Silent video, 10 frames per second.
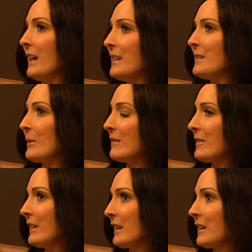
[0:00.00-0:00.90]
And so I
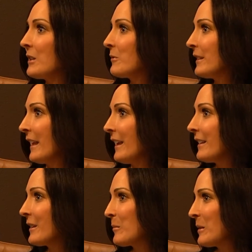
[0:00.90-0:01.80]
feel like I can relate a
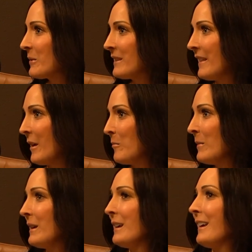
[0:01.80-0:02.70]
little bit with
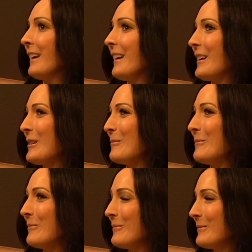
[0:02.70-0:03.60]
them.
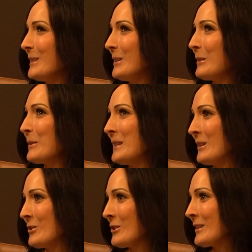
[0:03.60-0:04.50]
Dealing with the
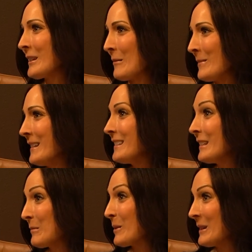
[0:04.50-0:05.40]
insurance companies
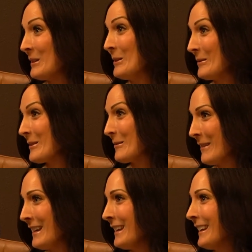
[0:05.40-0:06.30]
is pretty new for me.